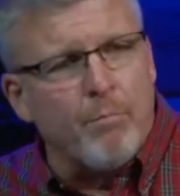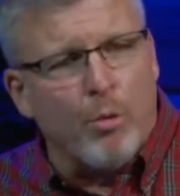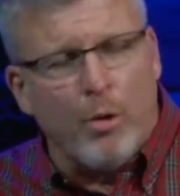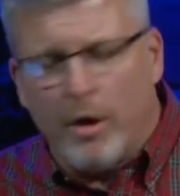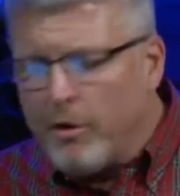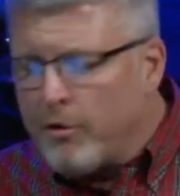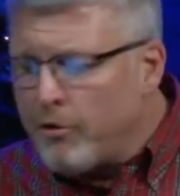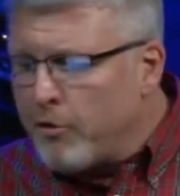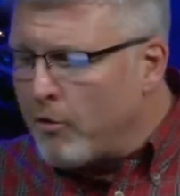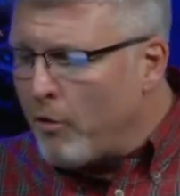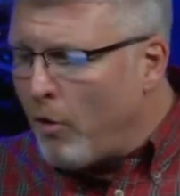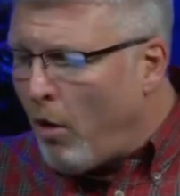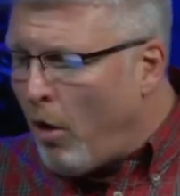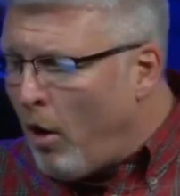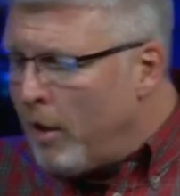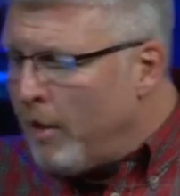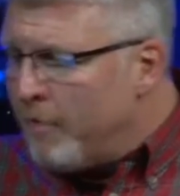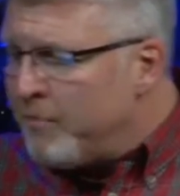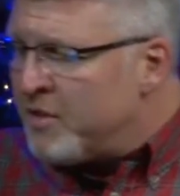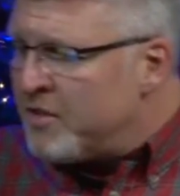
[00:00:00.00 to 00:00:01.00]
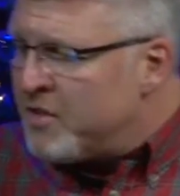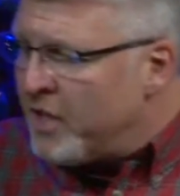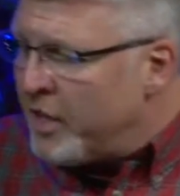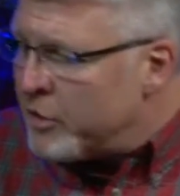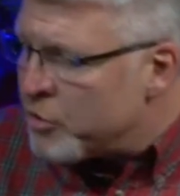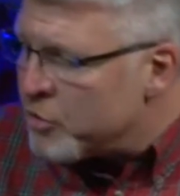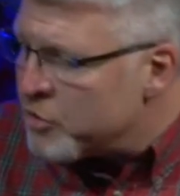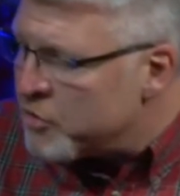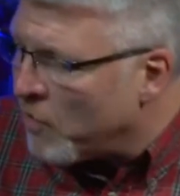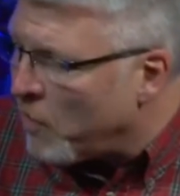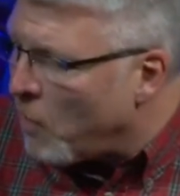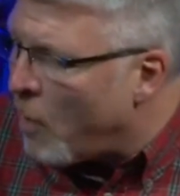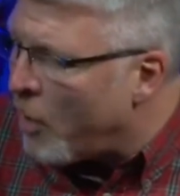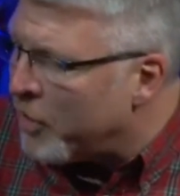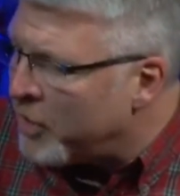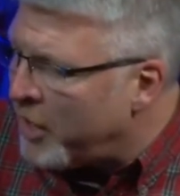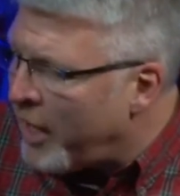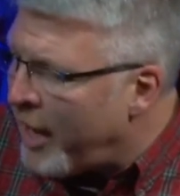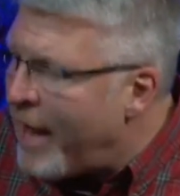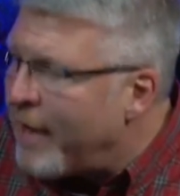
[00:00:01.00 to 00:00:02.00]
priests, all of the teachers of the law,
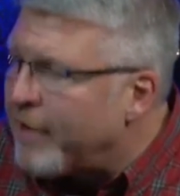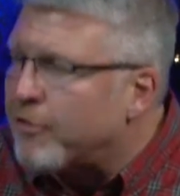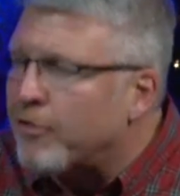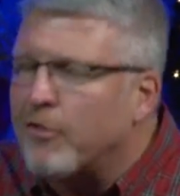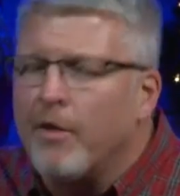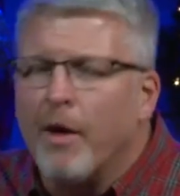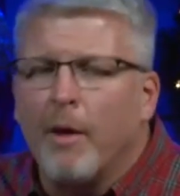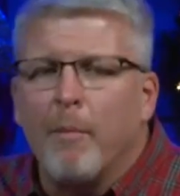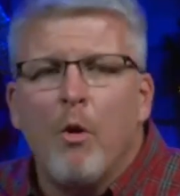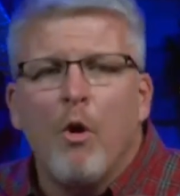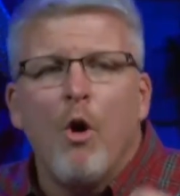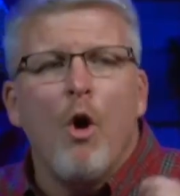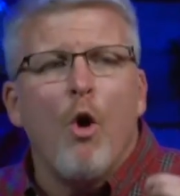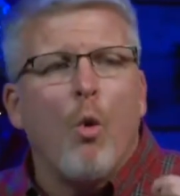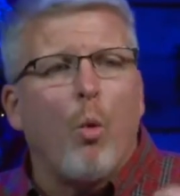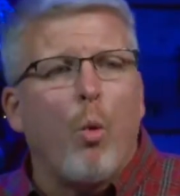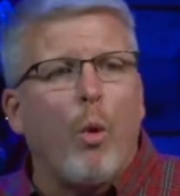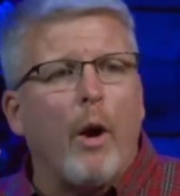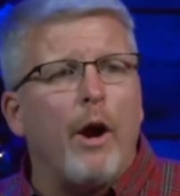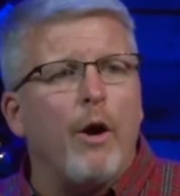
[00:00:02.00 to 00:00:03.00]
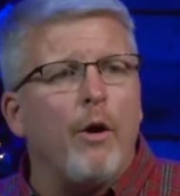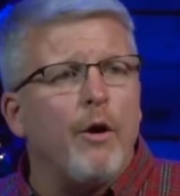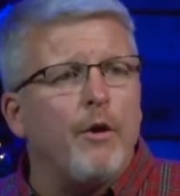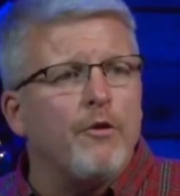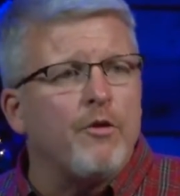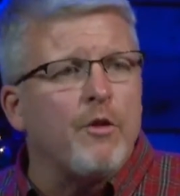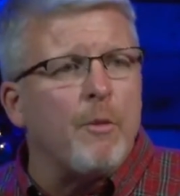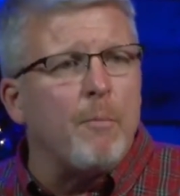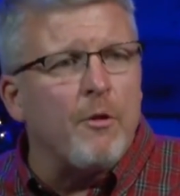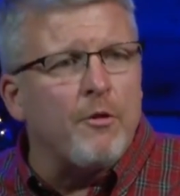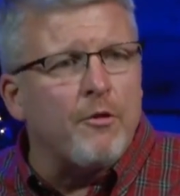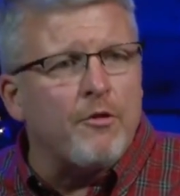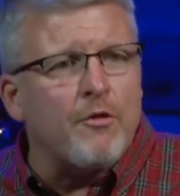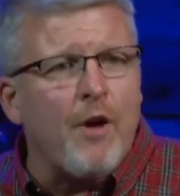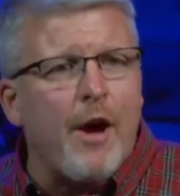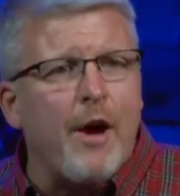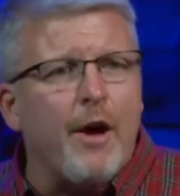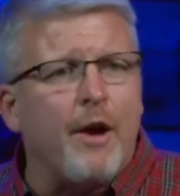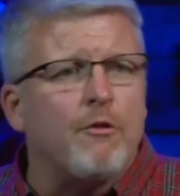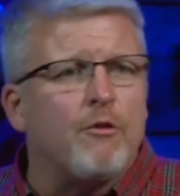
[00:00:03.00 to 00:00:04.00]
and he asked them, Where is the
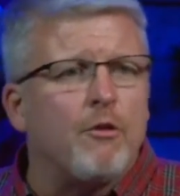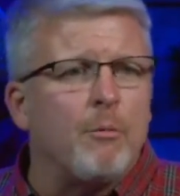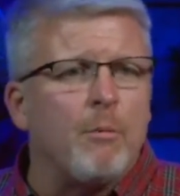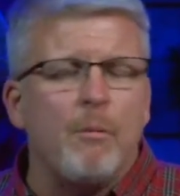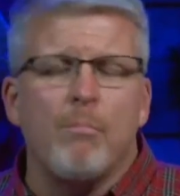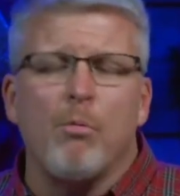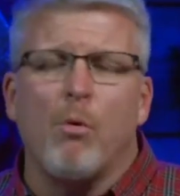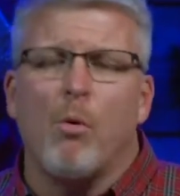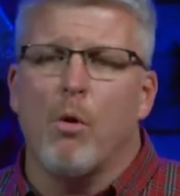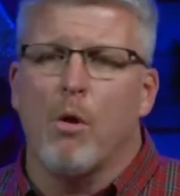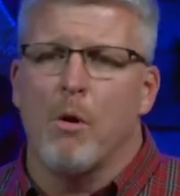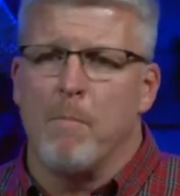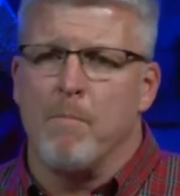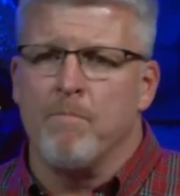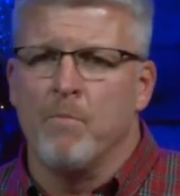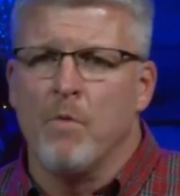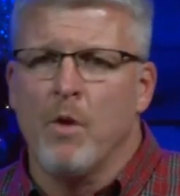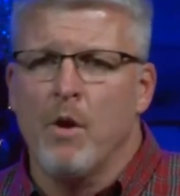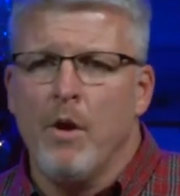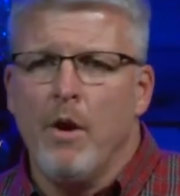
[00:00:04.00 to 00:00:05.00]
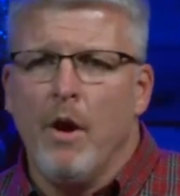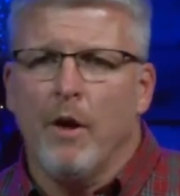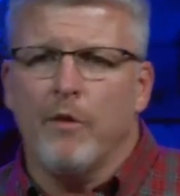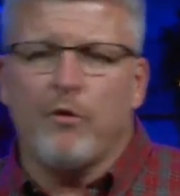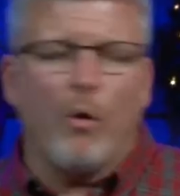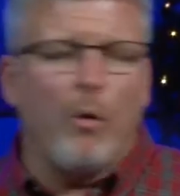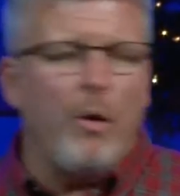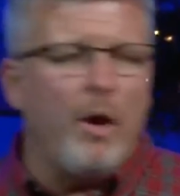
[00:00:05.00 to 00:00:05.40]
Messiah to be born? And so